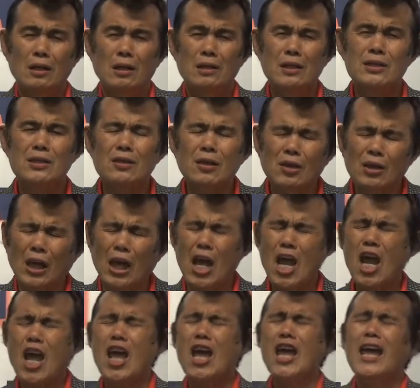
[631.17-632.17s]
Listen, honey.
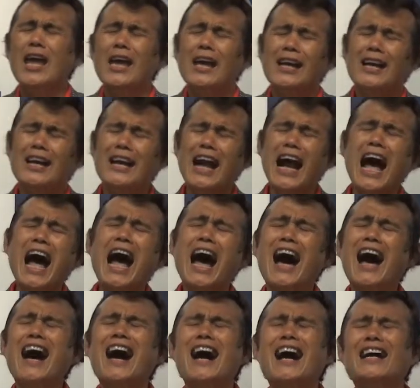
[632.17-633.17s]

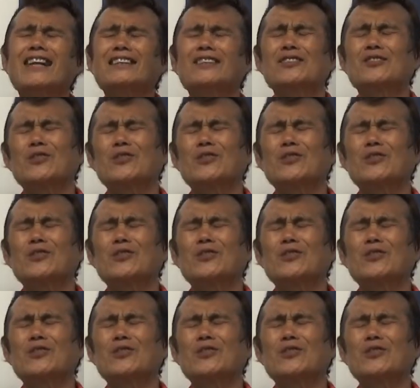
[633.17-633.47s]
God